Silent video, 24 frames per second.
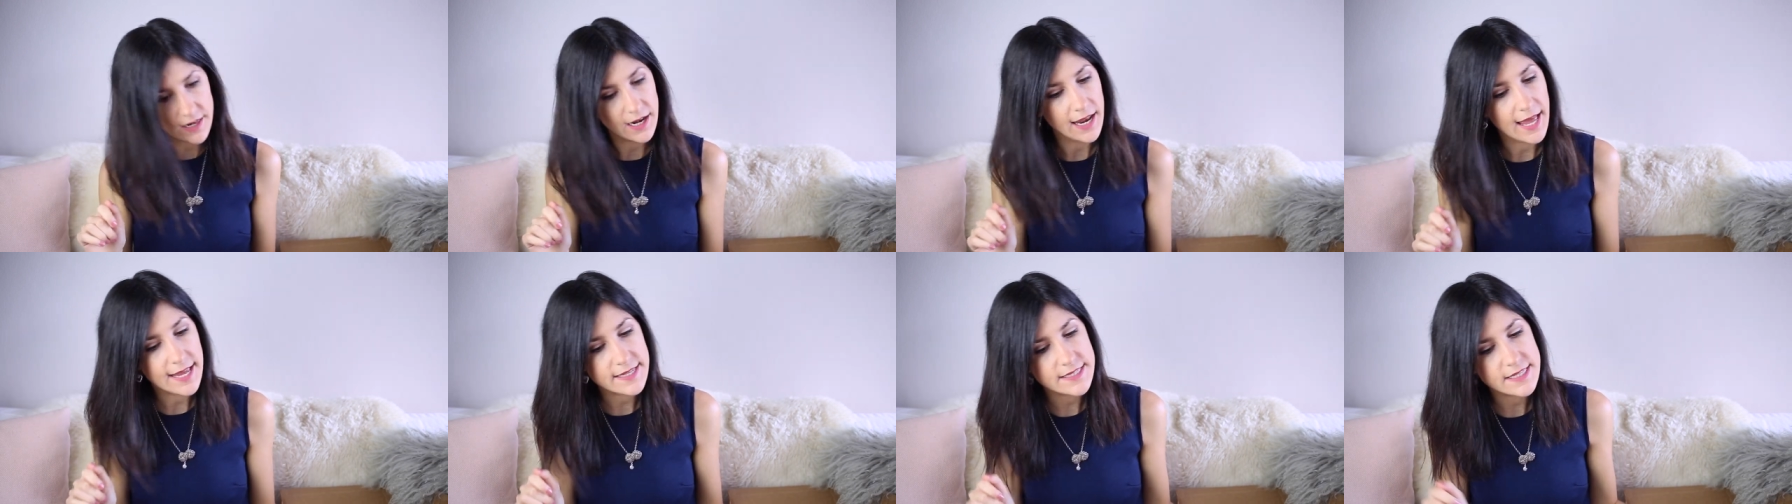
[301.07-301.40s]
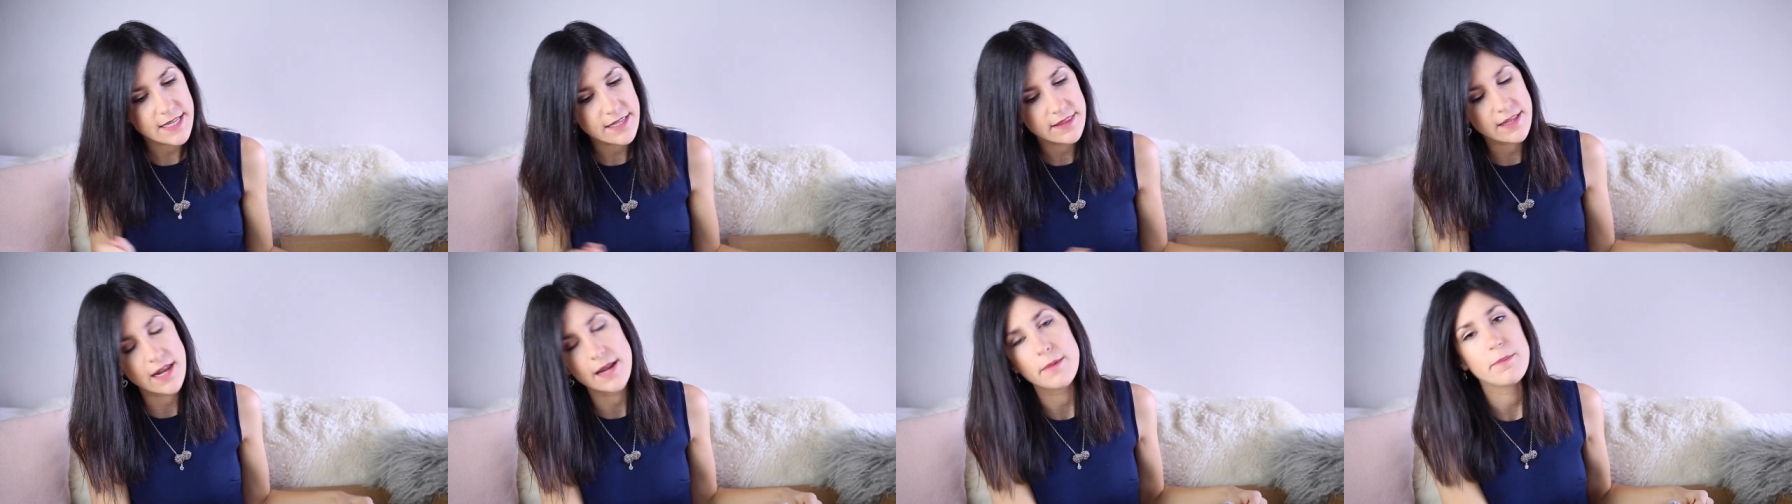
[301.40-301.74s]
the last
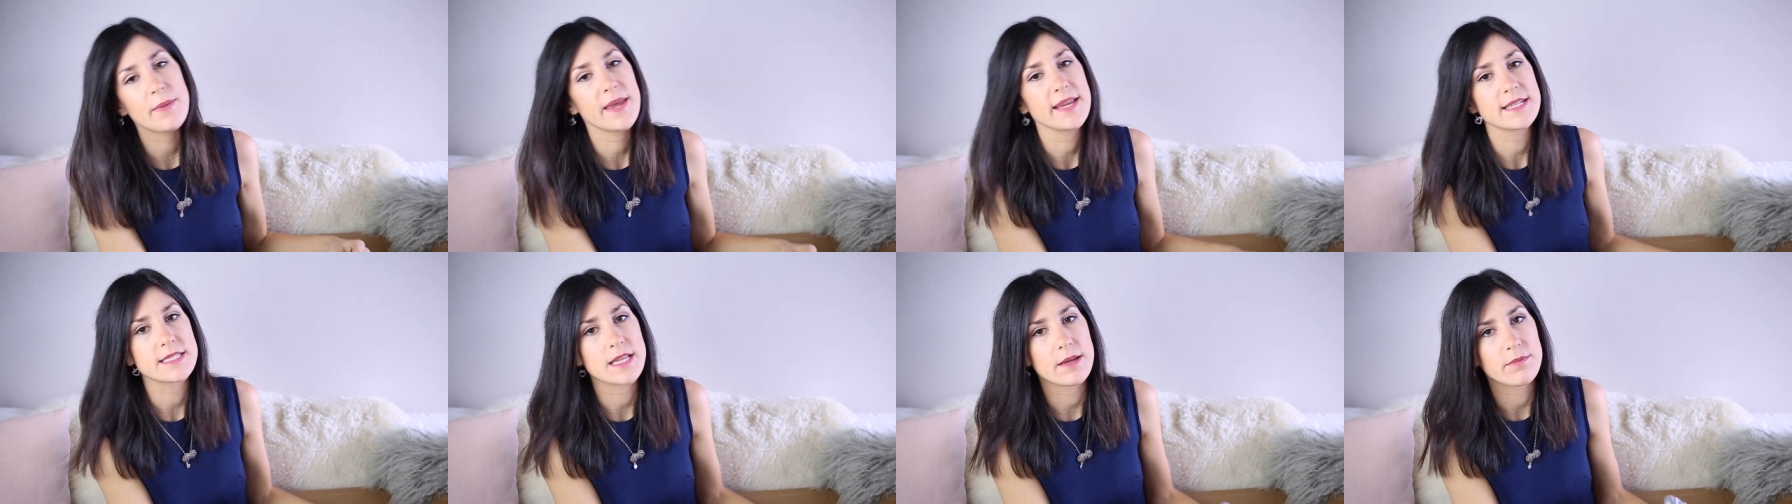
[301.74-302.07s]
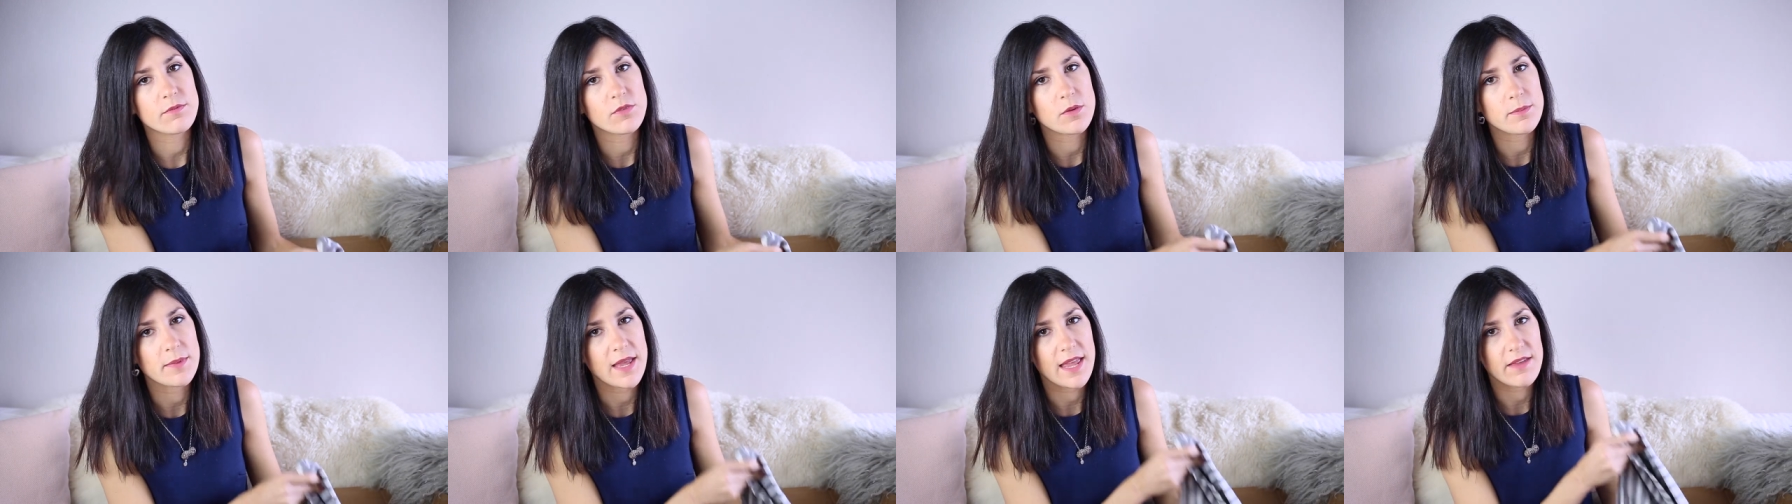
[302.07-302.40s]
thing that I picked up
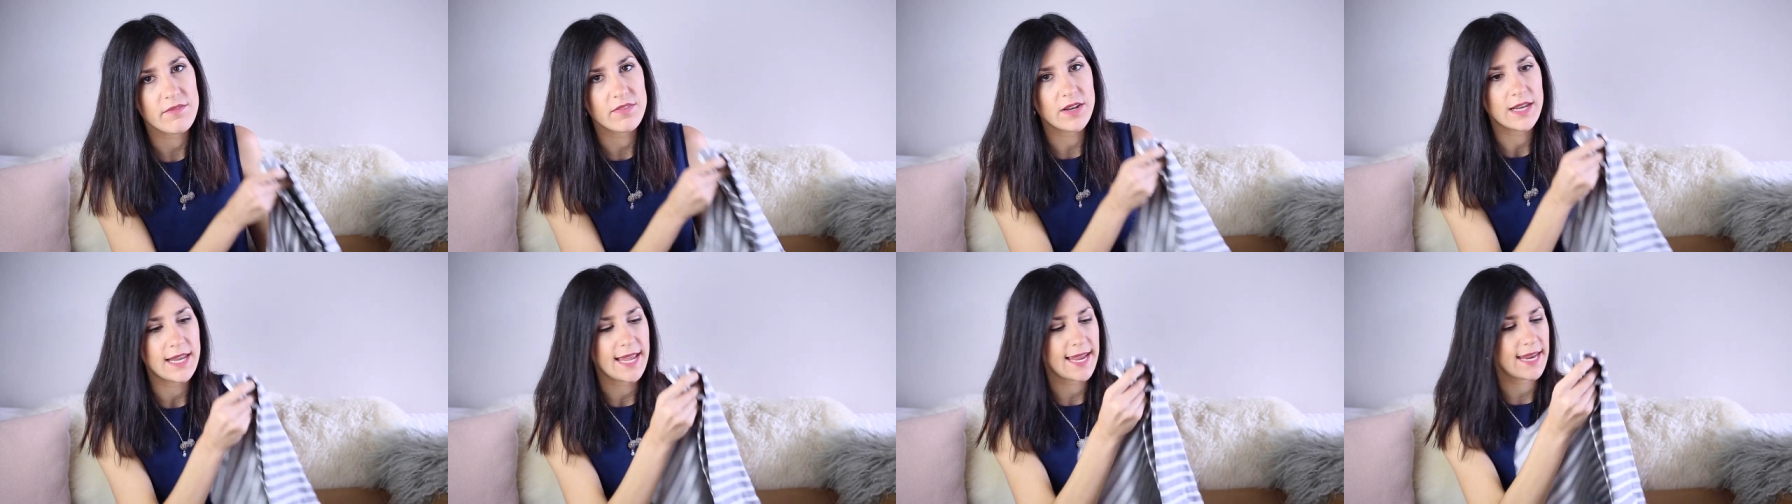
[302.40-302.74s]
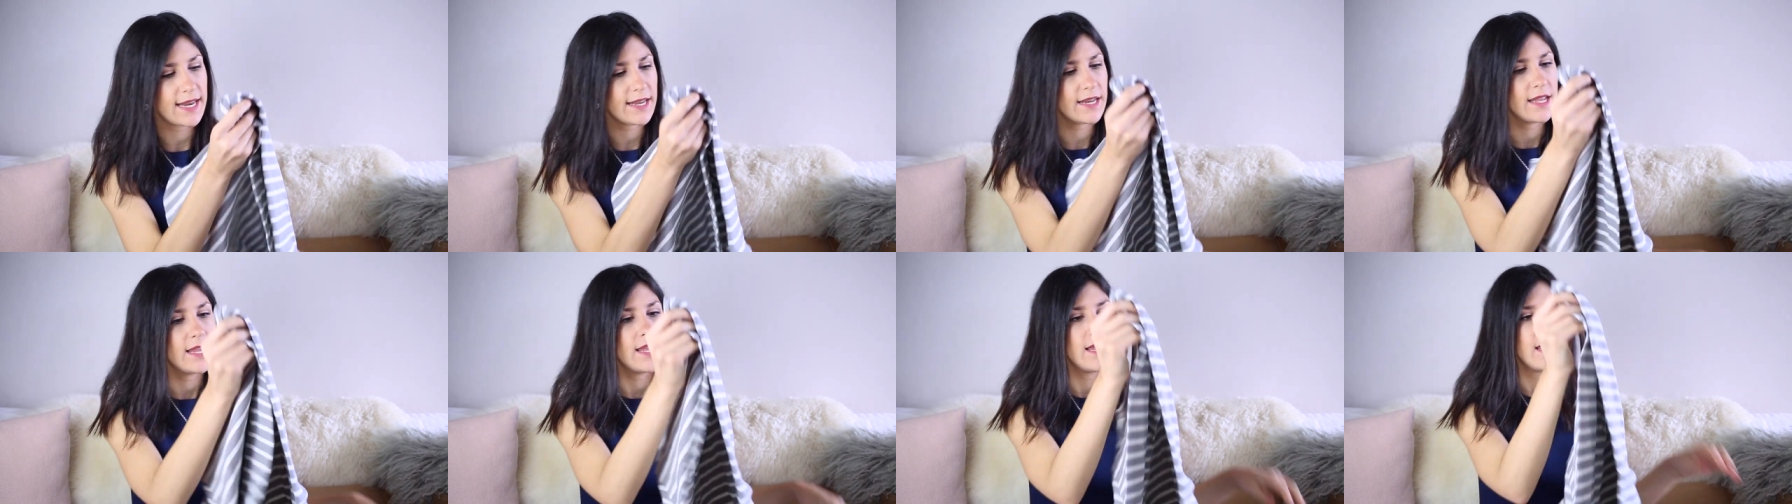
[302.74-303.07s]
from Everlane